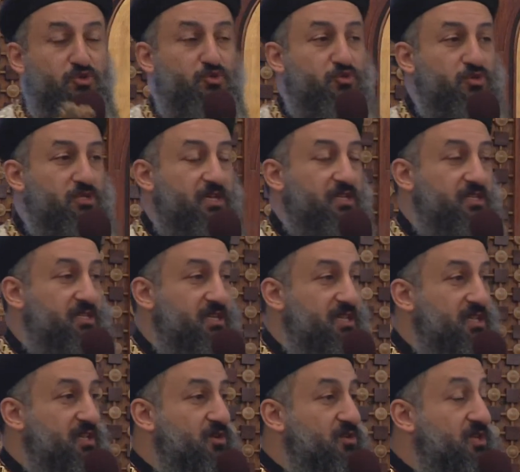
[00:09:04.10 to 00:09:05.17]
news or
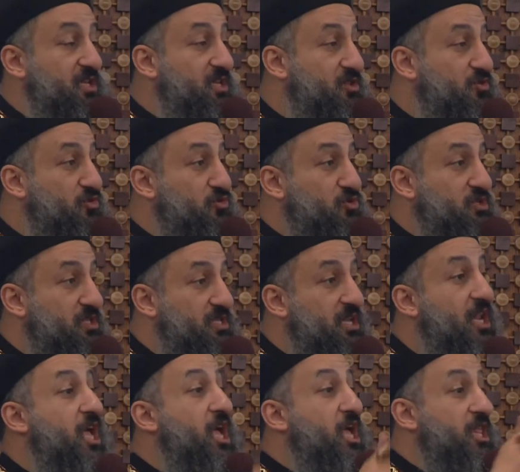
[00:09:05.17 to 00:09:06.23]
not hear the good news
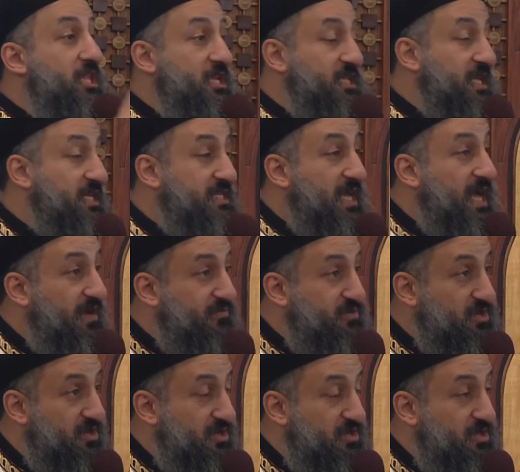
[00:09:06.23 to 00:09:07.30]
until 3 days
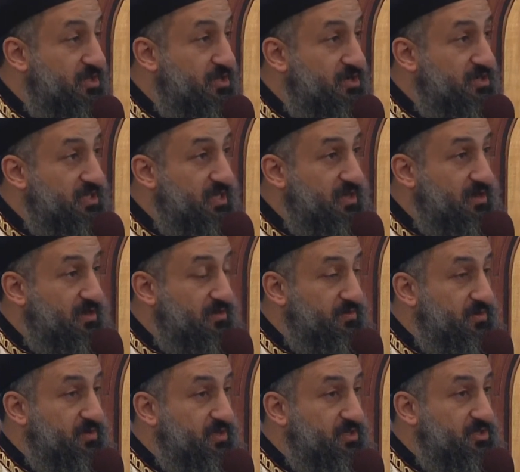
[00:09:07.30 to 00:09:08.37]
after, on the third day,
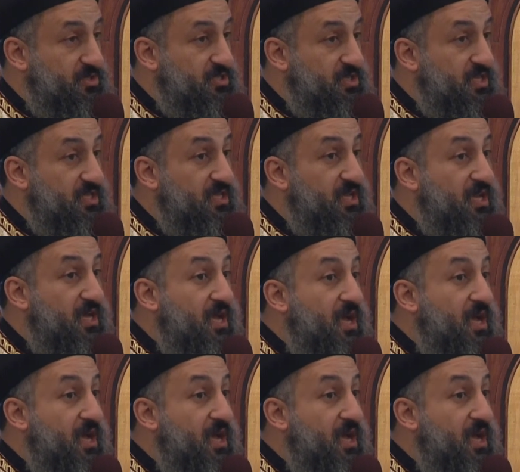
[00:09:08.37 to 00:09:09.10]
on Easter Sunday.